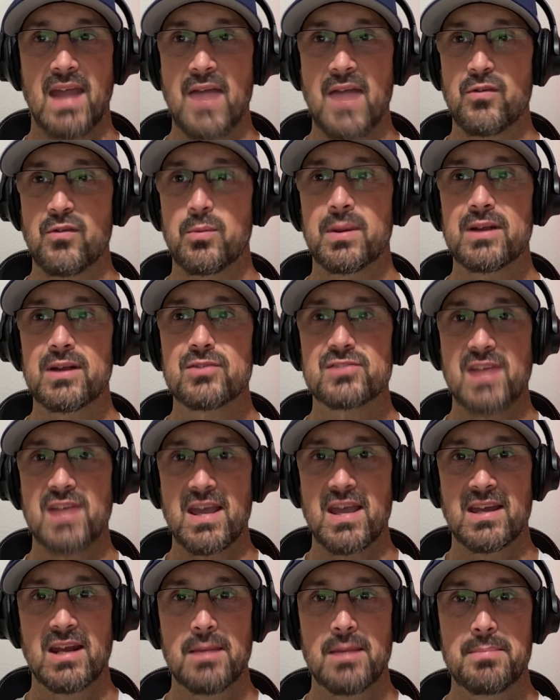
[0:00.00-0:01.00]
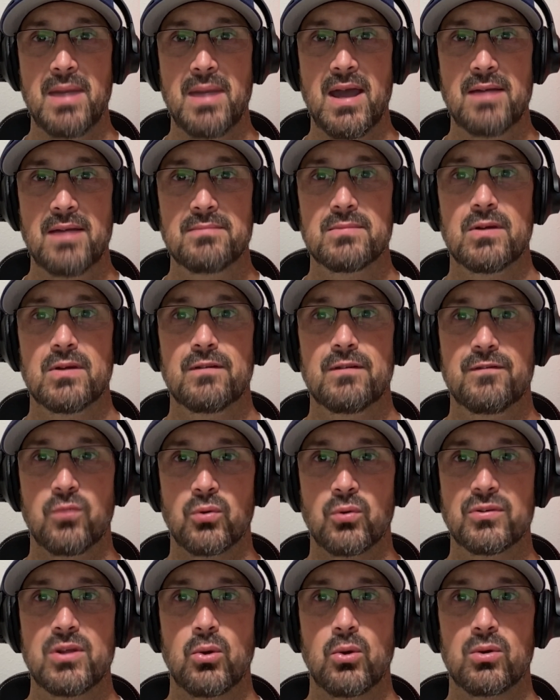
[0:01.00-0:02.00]
Everybody who's taken at bat
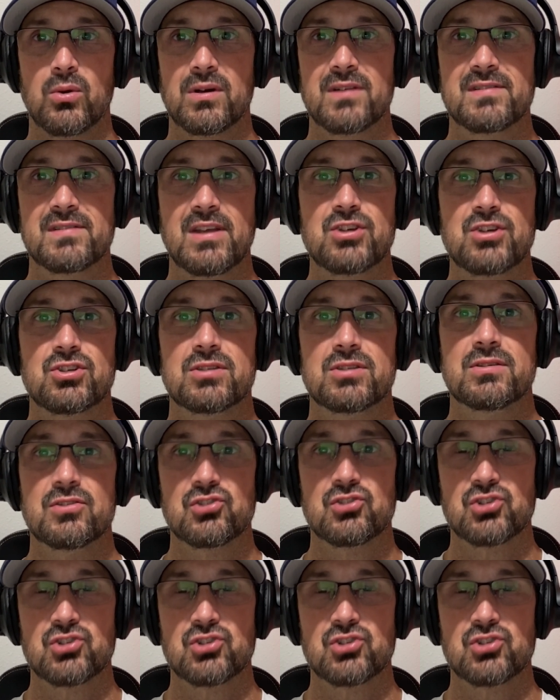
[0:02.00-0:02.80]
for the organization